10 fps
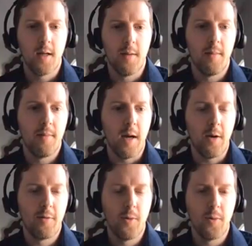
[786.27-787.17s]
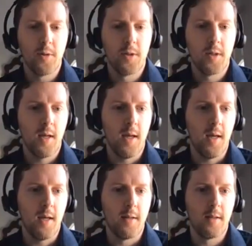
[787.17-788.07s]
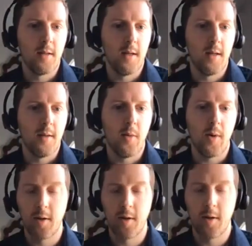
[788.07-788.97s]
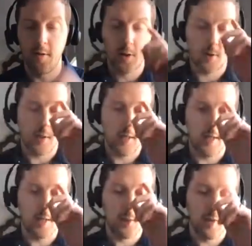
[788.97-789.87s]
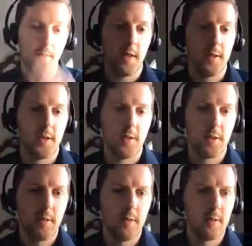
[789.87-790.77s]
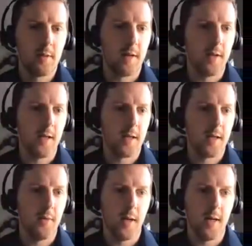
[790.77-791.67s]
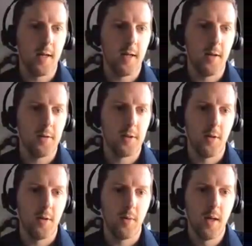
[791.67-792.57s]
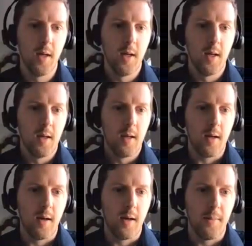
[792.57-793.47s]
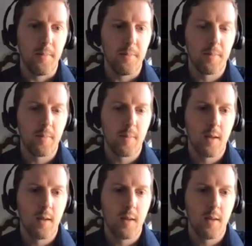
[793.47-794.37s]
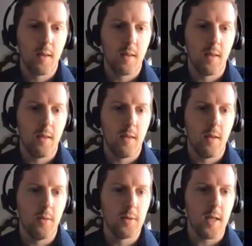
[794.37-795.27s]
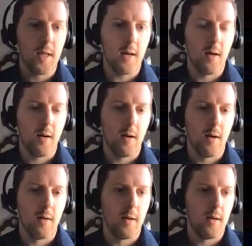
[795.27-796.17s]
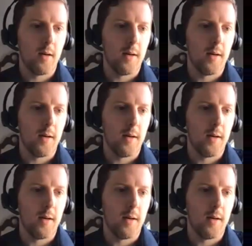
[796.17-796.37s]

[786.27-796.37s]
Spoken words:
biofuels, and I'll walk you through this one again as well because there's kind of a lot going on here. So um, those that are